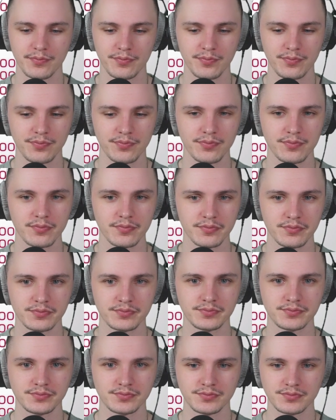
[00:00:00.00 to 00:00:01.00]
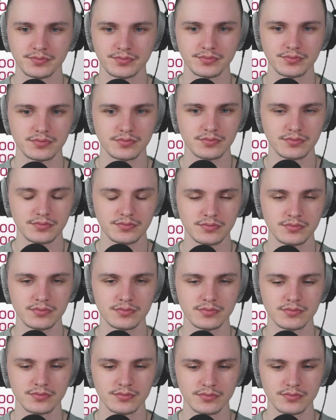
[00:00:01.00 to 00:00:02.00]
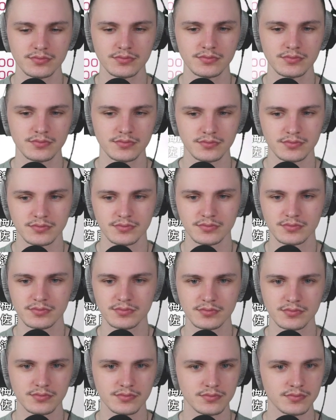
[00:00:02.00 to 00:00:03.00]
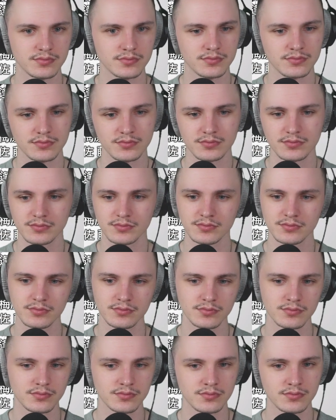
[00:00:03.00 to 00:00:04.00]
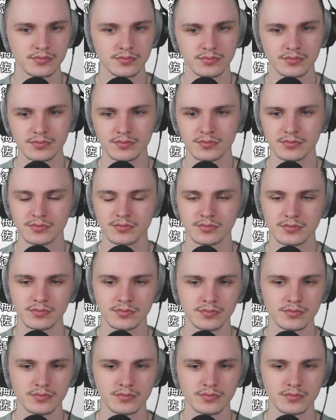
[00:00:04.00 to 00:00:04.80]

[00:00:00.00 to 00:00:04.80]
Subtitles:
Nobody speaks.